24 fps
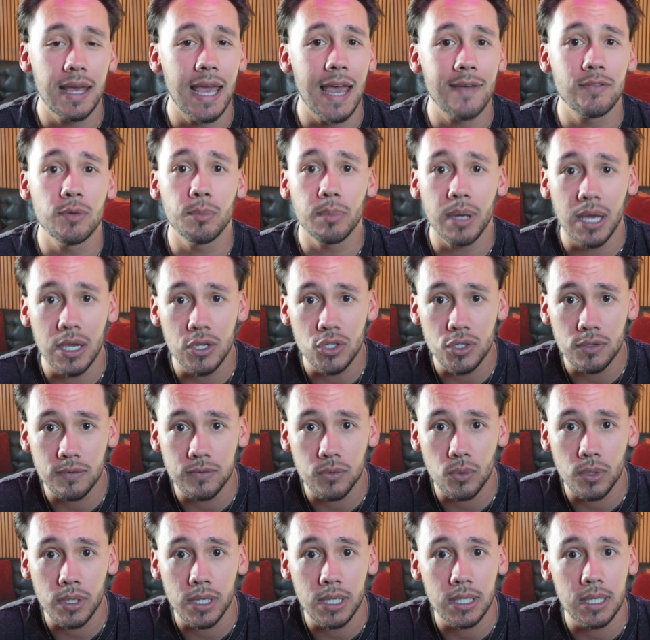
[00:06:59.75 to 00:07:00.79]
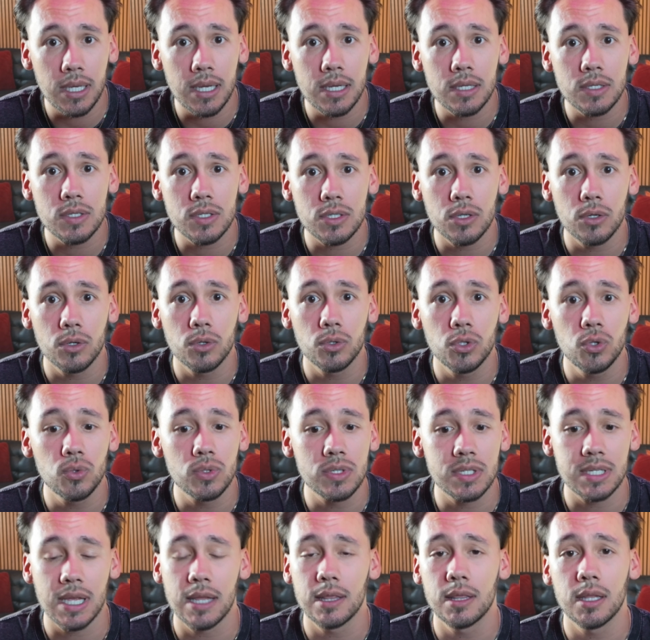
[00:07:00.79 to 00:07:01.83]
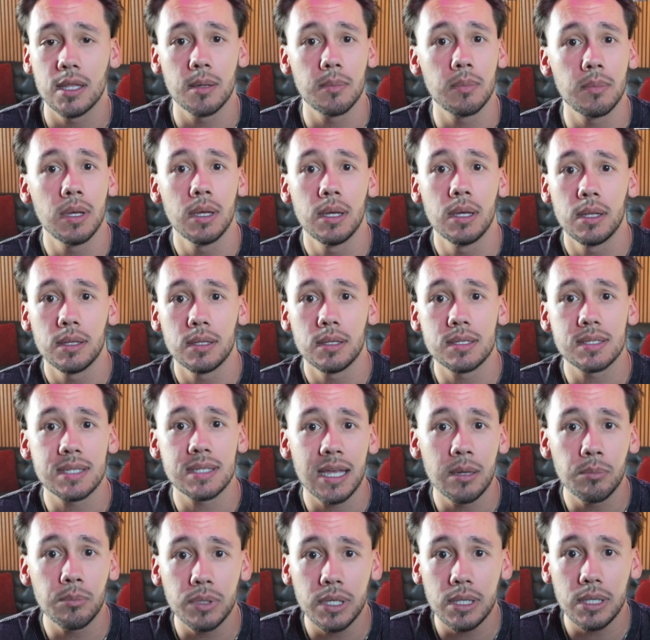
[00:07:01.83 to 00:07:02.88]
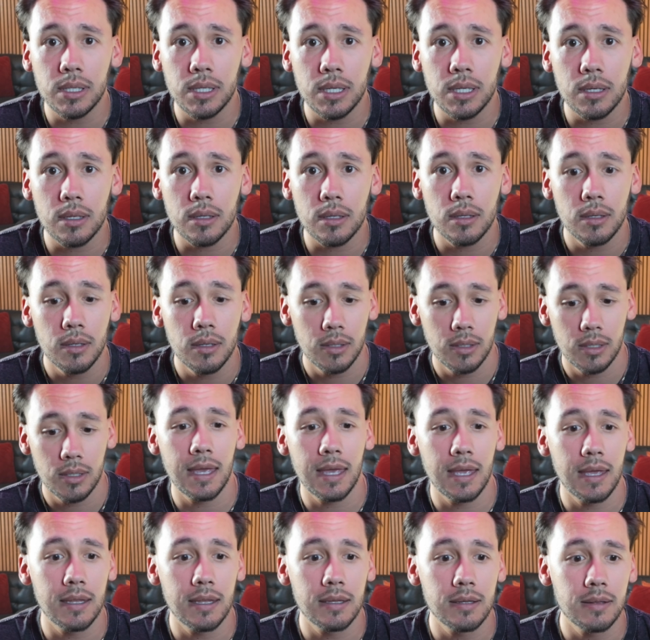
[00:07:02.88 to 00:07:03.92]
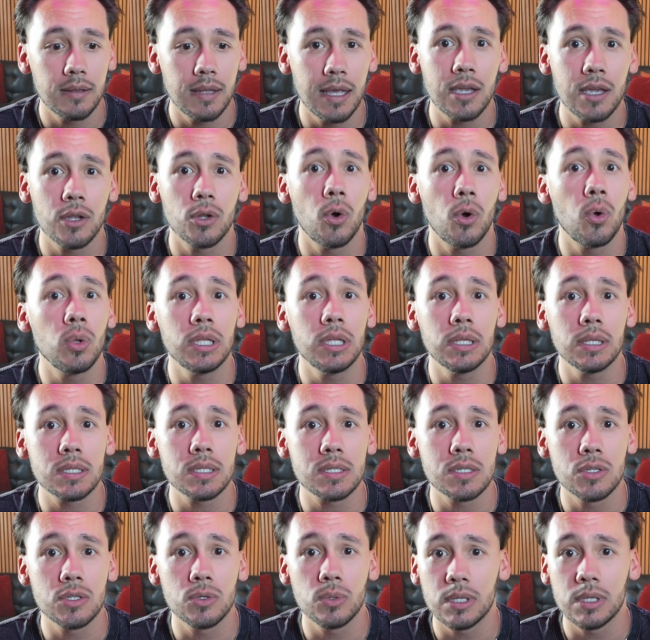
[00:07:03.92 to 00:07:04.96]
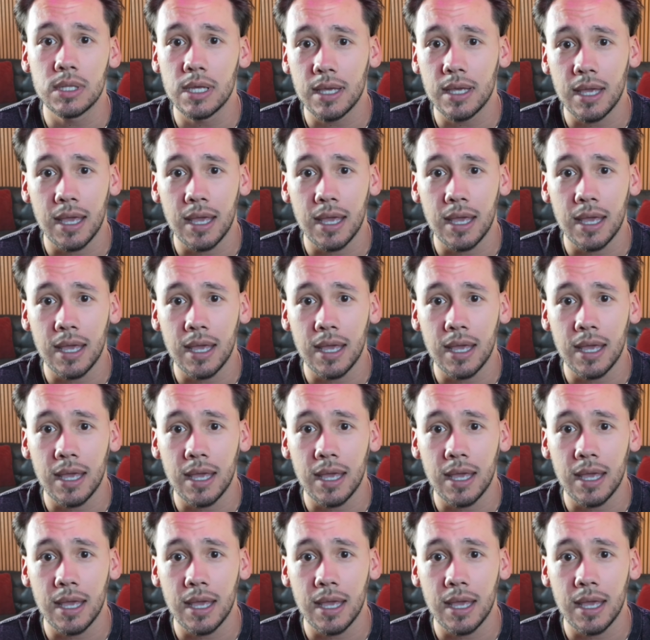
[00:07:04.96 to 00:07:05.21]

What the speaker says: they haven't paid you for it yet, so you send them the Samply link and they can only listen to it. They